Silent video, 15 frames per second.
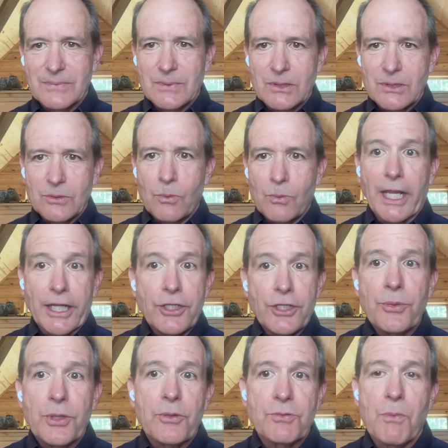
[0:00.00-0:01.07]
well i knew
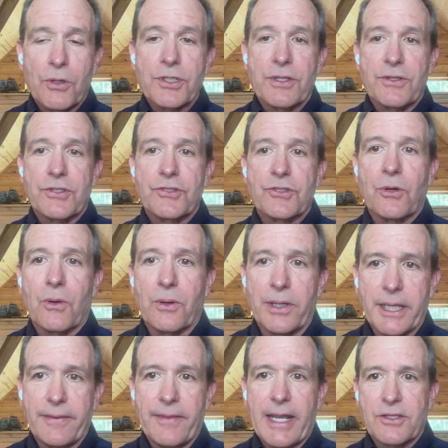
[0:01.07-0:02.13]
there was more to the story
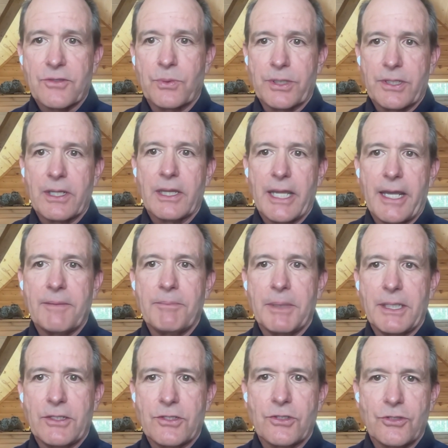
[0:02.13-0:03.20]
and that's what led me
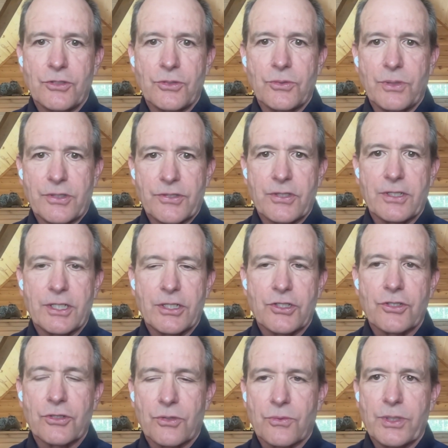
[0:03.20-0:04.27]
to do this
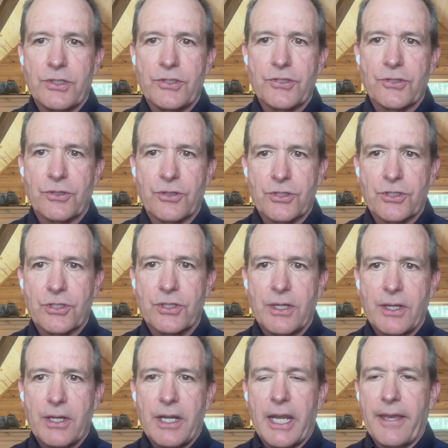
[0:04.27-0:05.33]
additional research
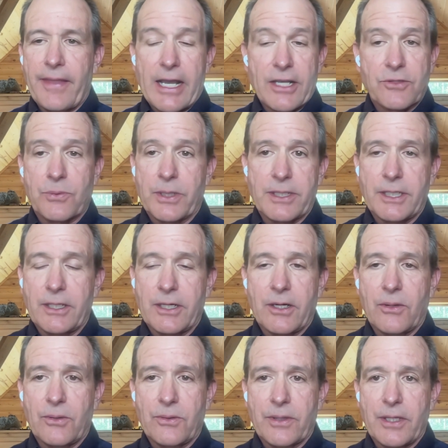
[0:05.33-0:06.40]
and that's what you
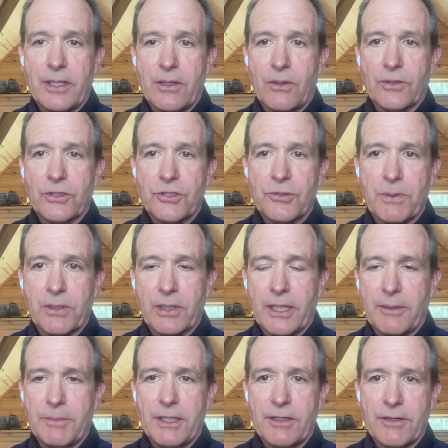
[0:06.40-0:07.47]
know. And then the Holy Spirit led
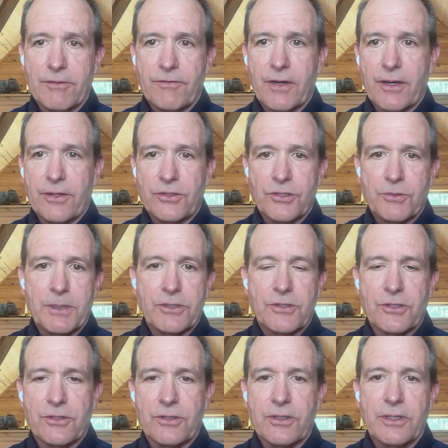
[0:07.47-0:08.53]
me to Father Spitzer